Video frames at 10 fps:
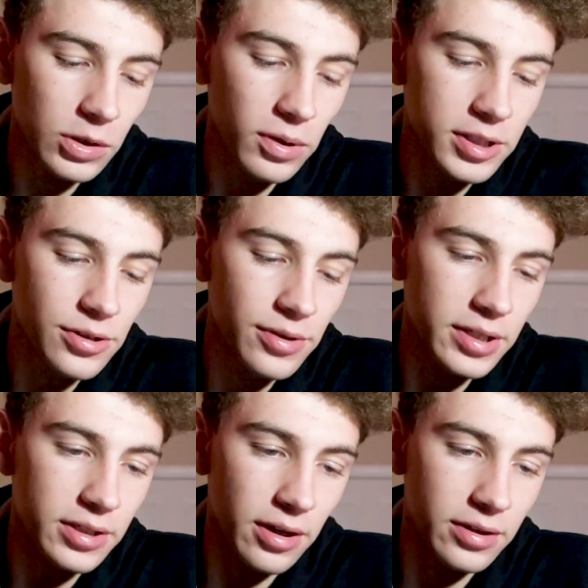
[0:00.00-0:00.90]
Once you
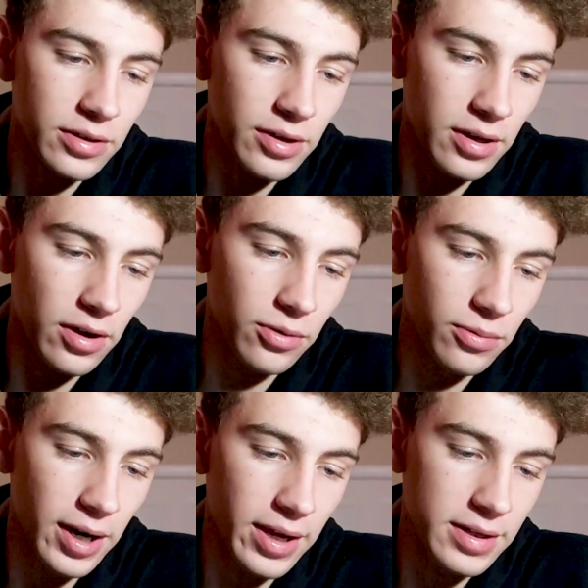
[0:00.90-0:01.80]
hit done, you can go
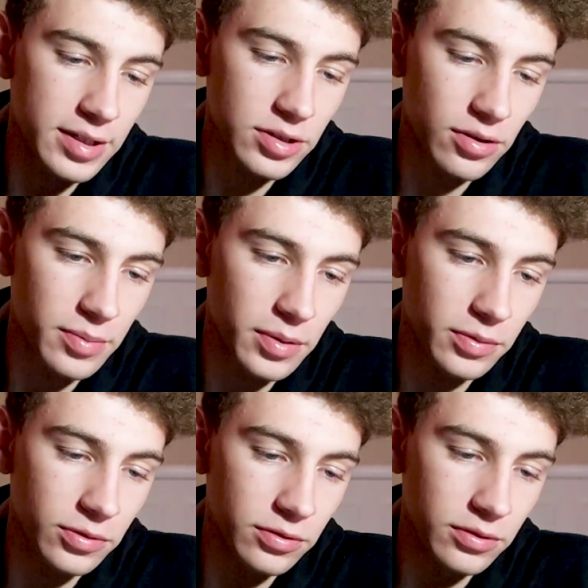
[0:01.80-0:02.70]
right into
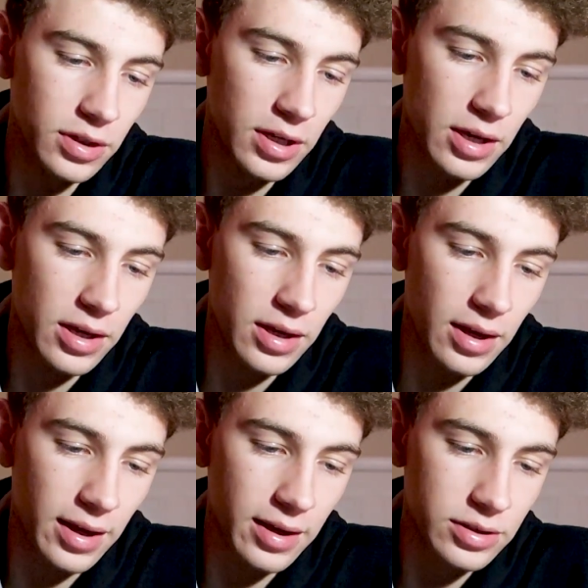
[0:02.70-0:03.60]
scriptable
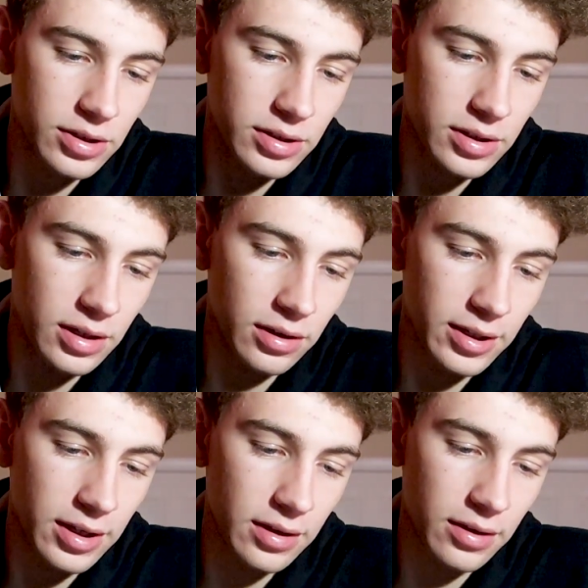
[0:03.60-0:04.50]
and just
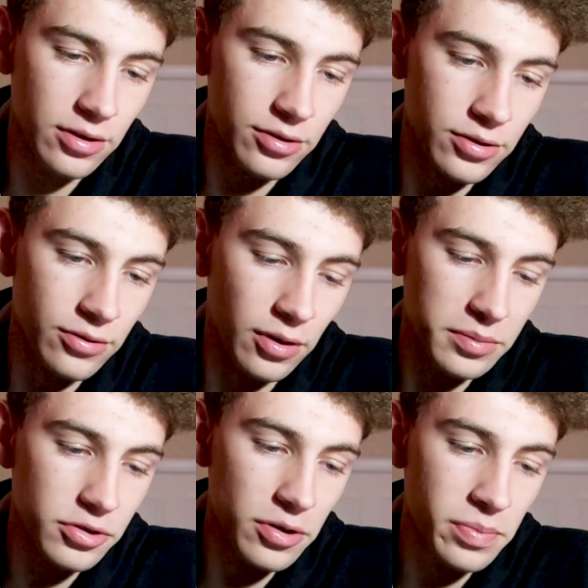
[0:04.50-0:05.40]
click your new
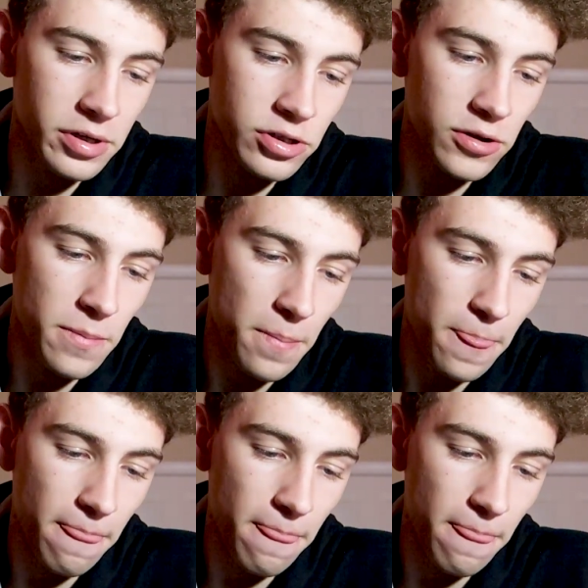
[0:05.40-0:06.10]
home screen picture.